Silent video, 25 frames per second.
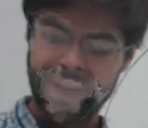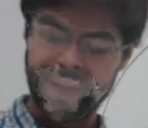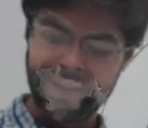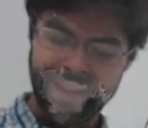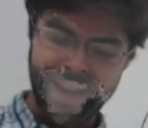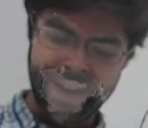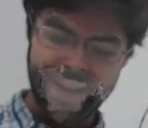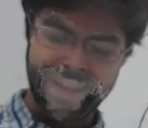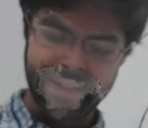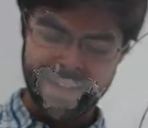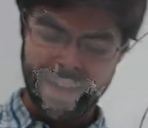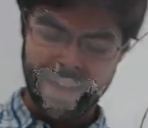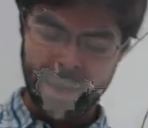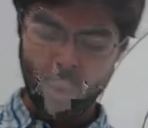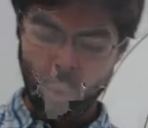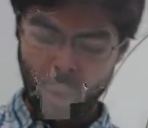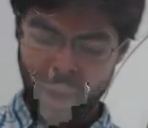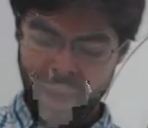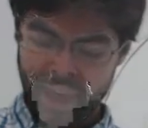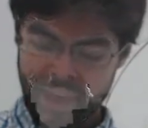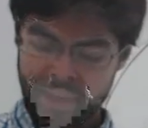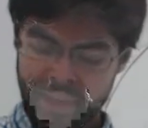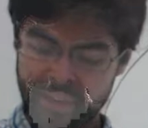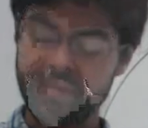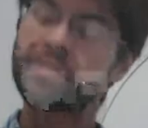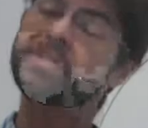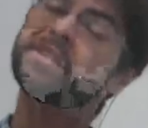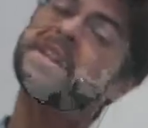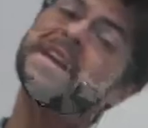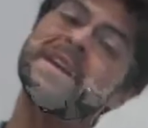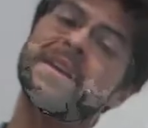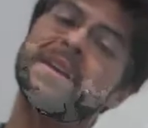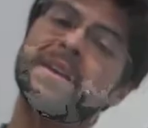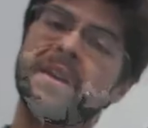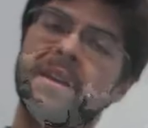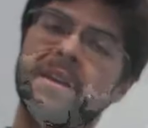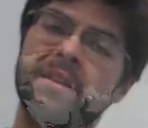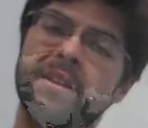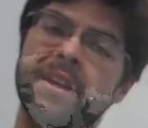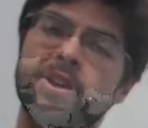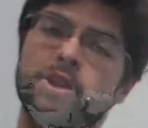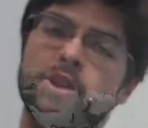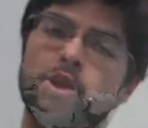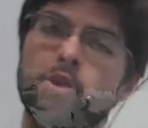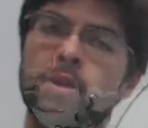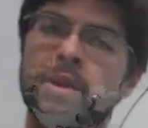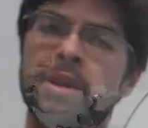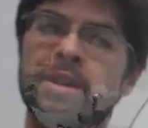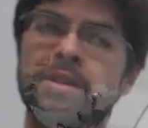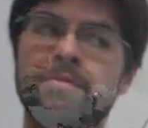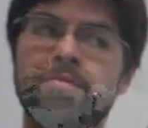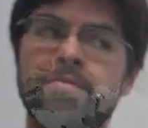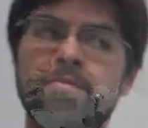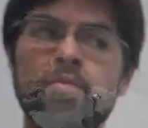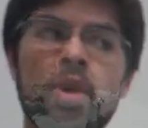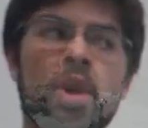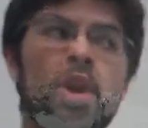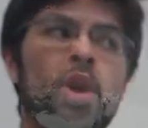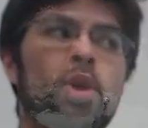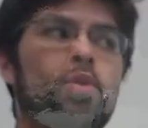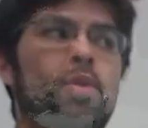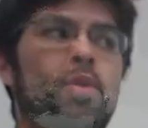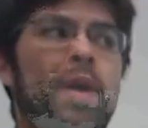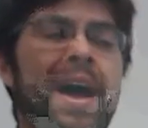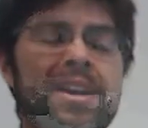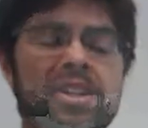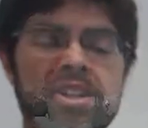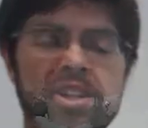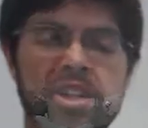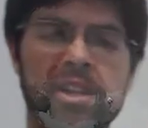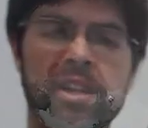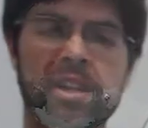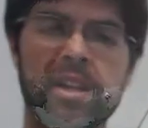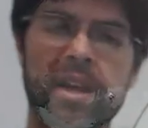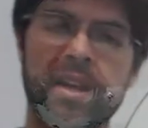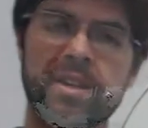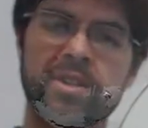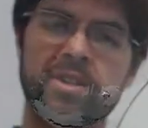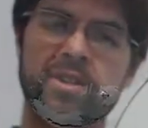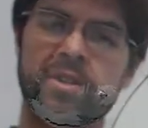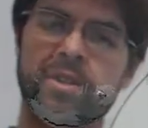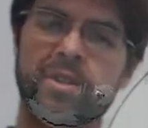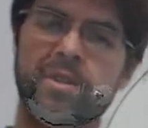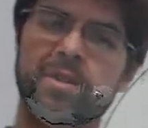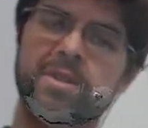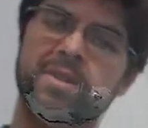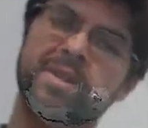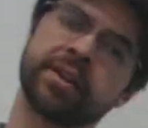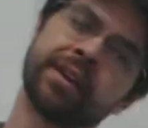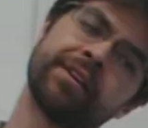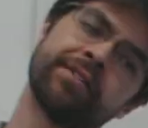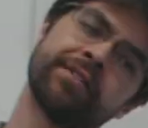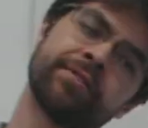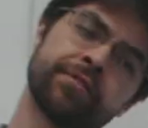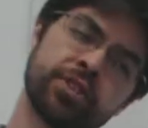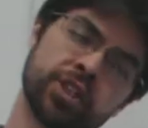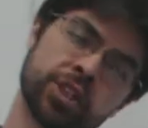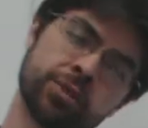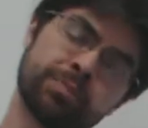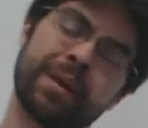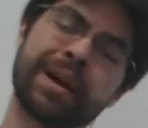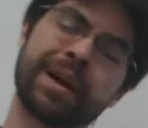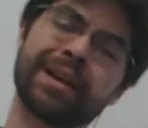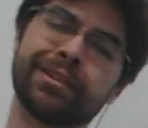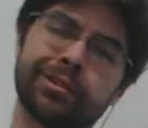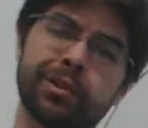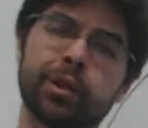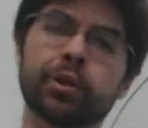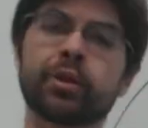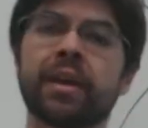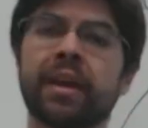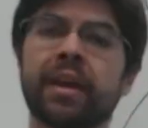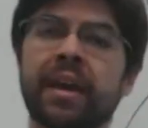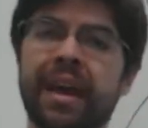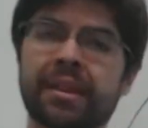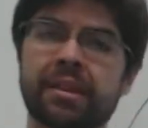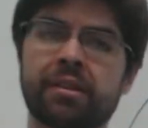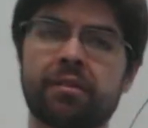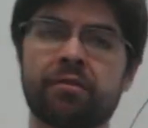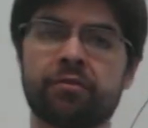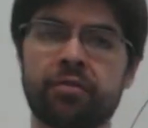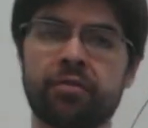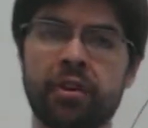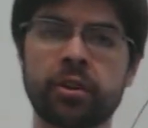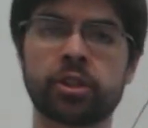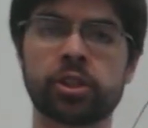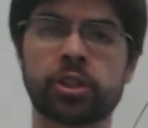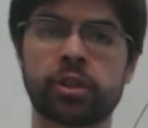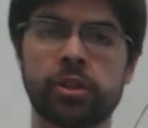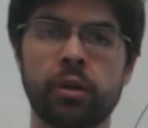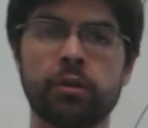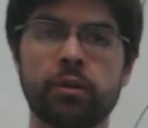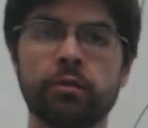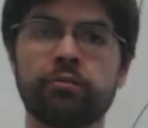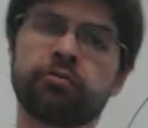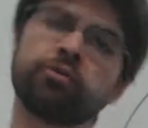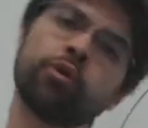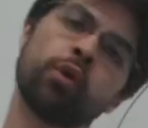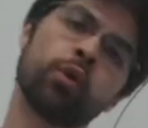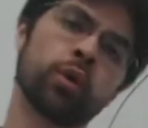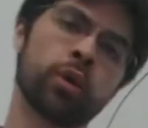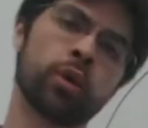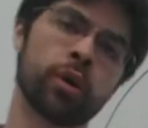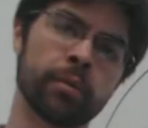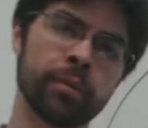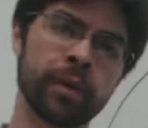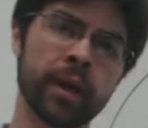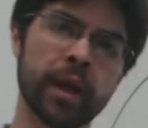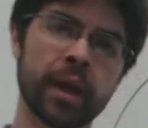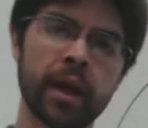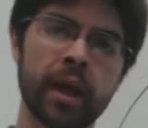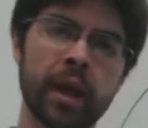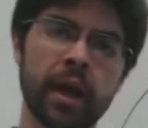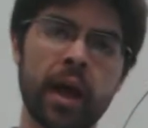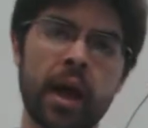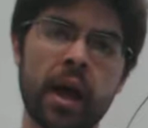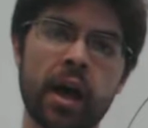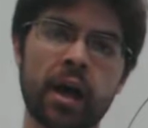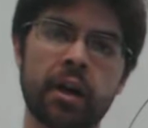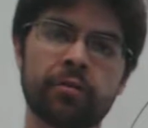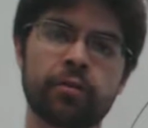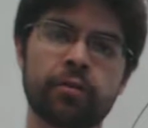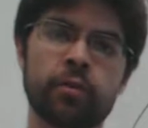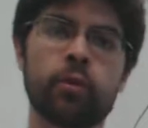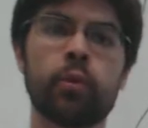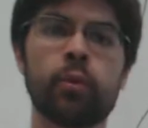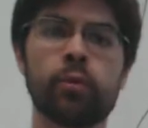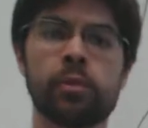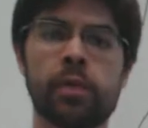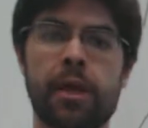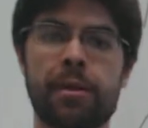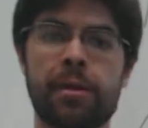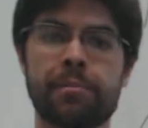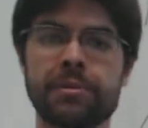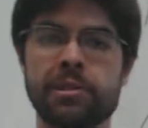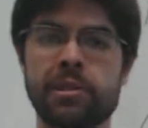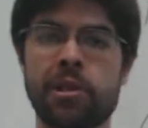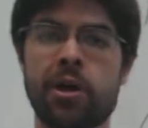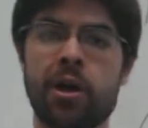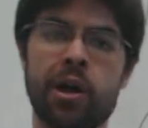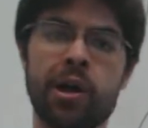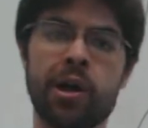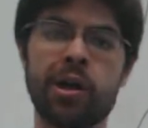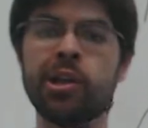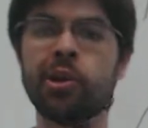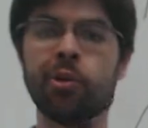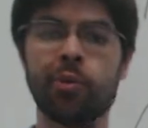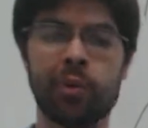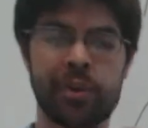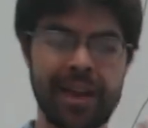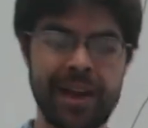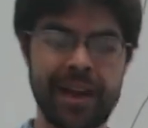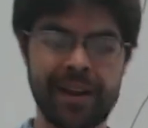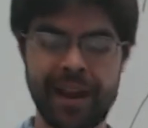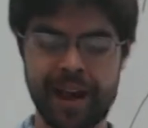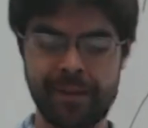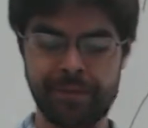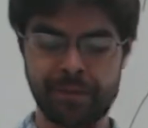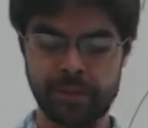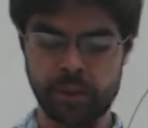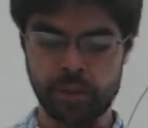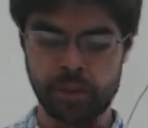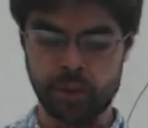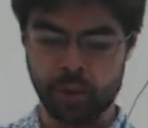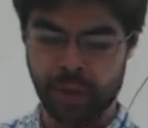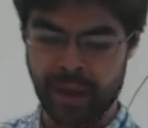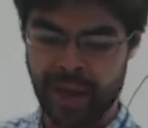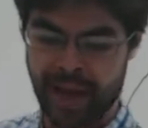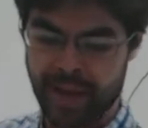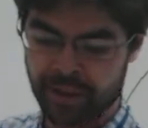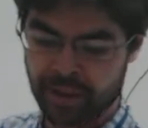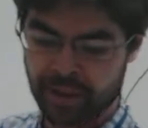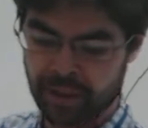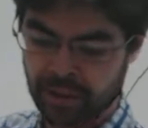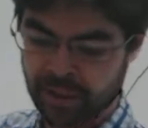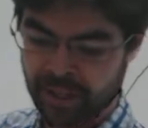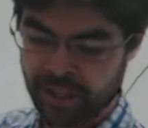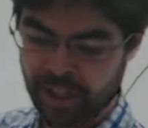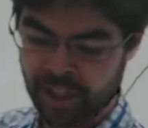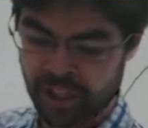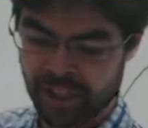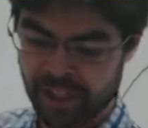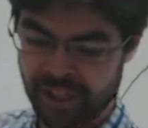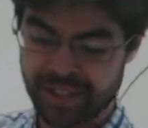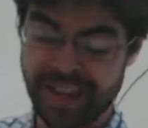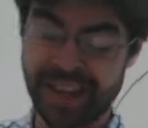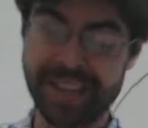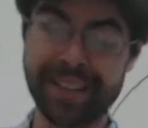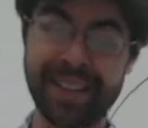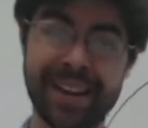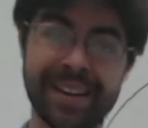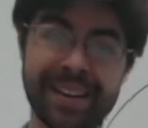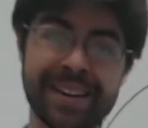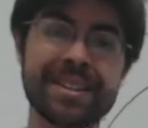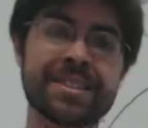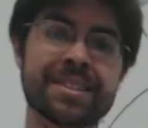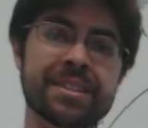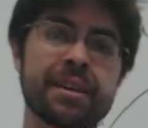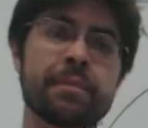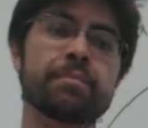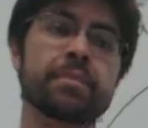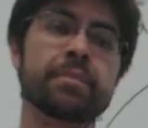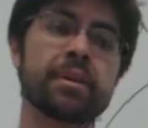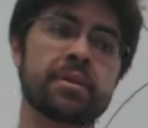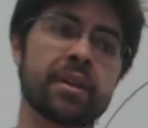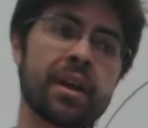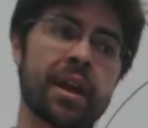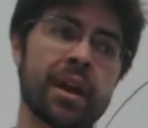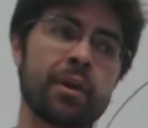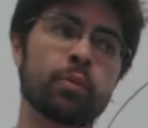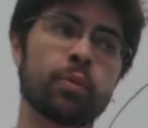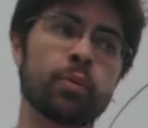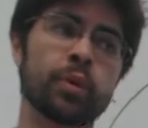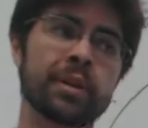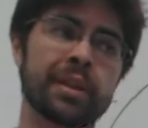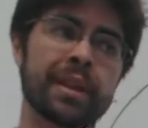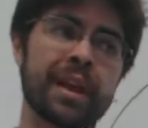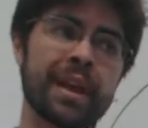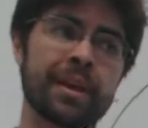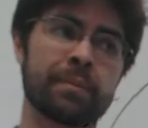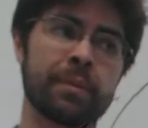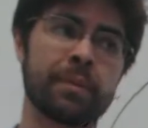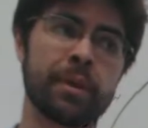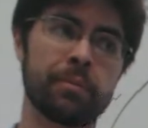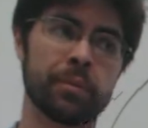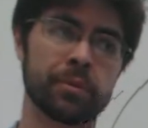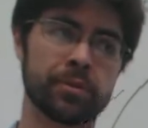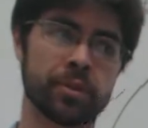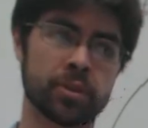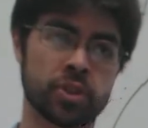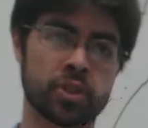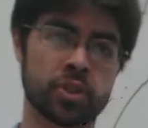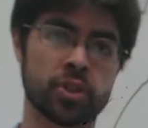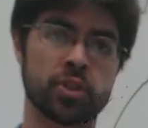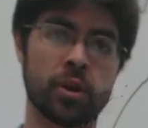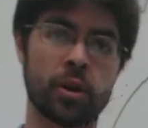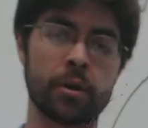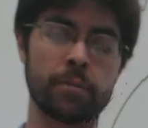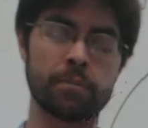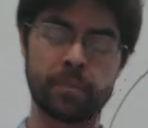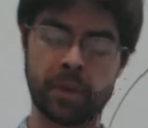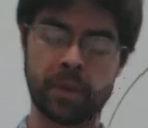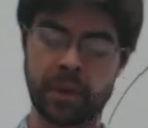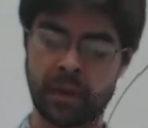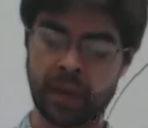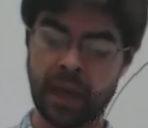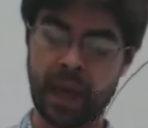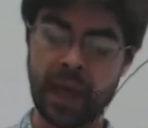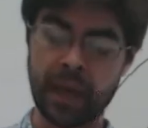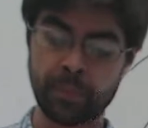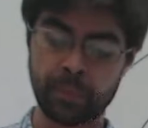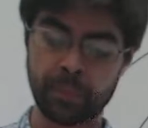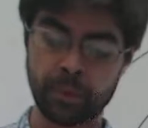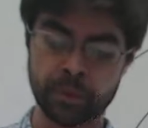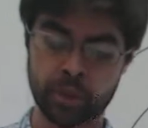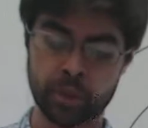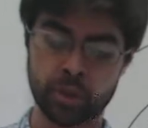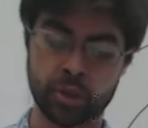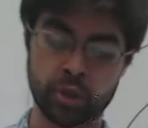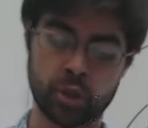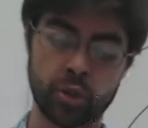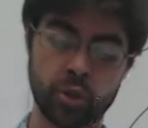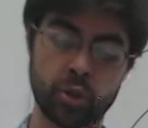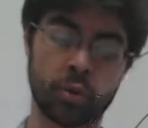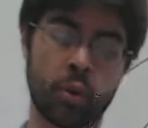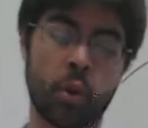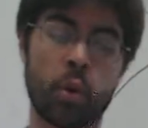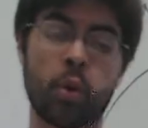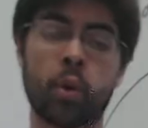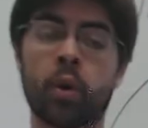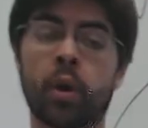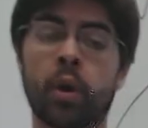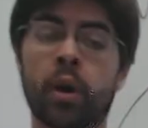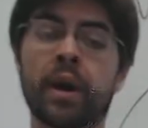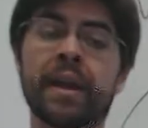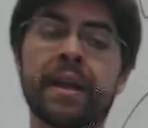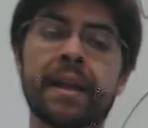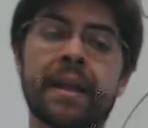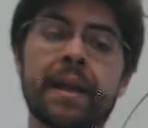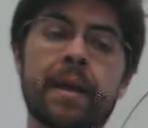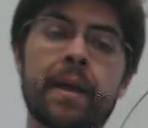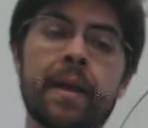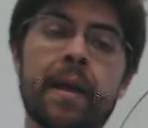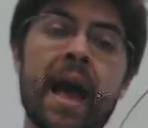again, that is a way of thinking that you can rationalize to yourself just by looking at the functional form of Coulomb's law without having to do calculations. And that is something that I would like people to start being able to do, or